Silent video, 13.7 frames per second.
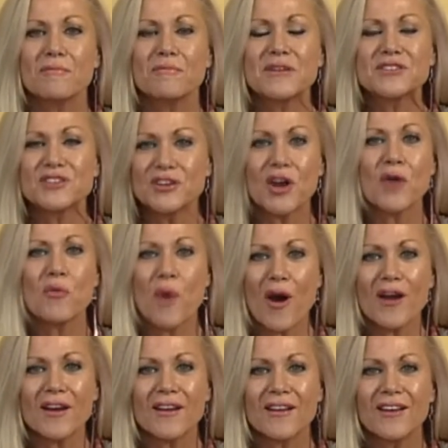But you know
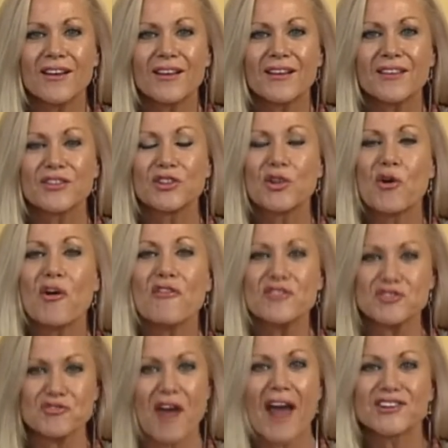what? The law of
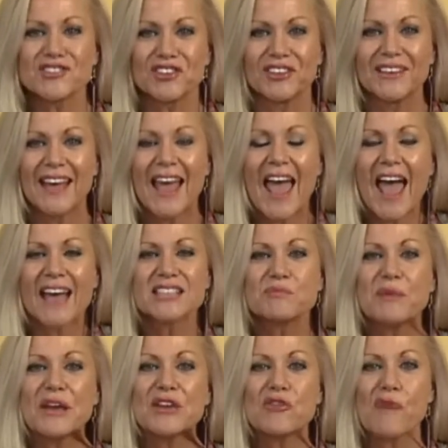attraction has
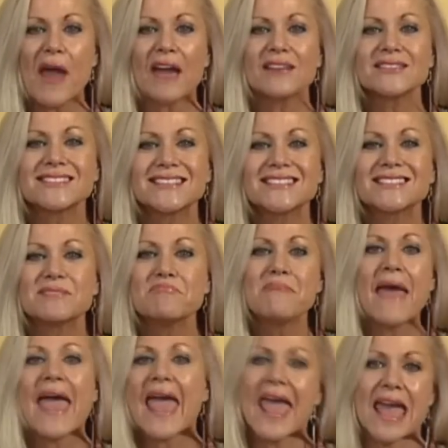been around since
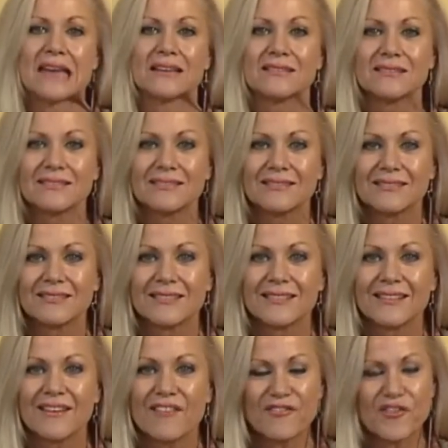man
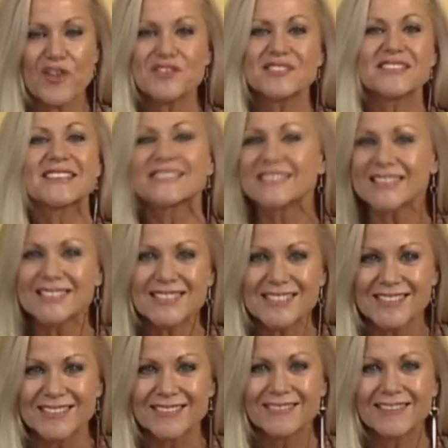first
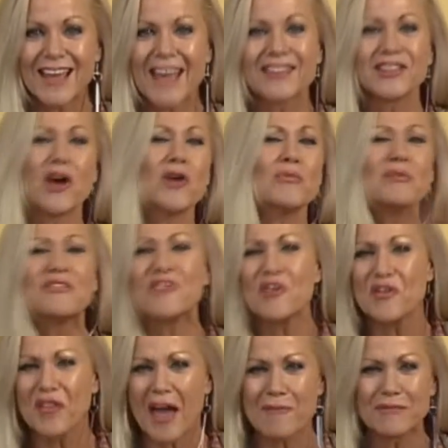existed, and long
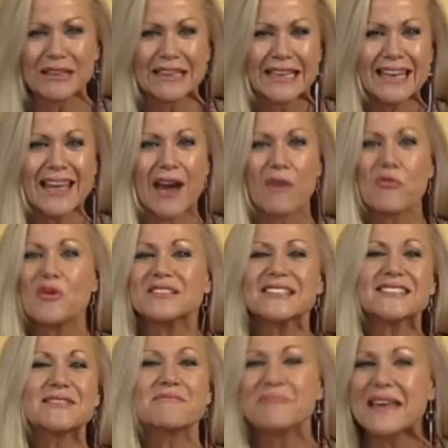before that, millennia. What
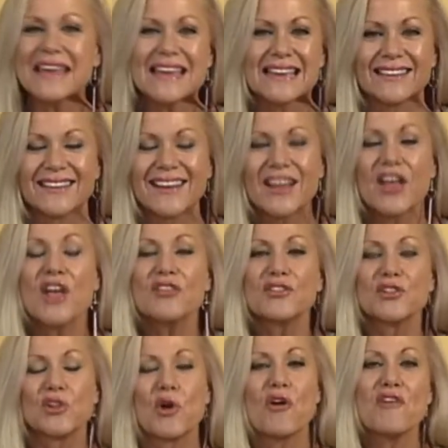does it mean? The
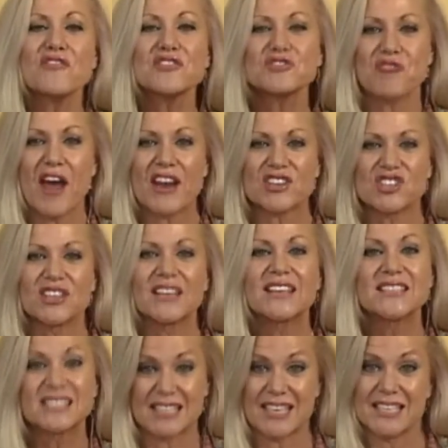law of attraction
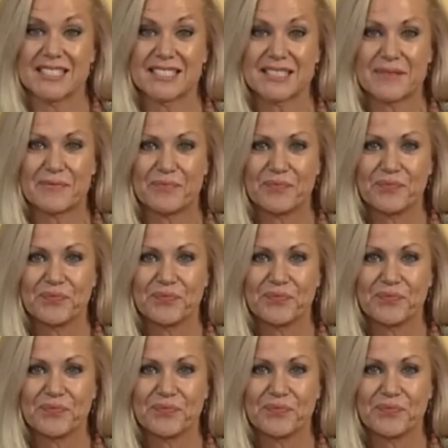is this.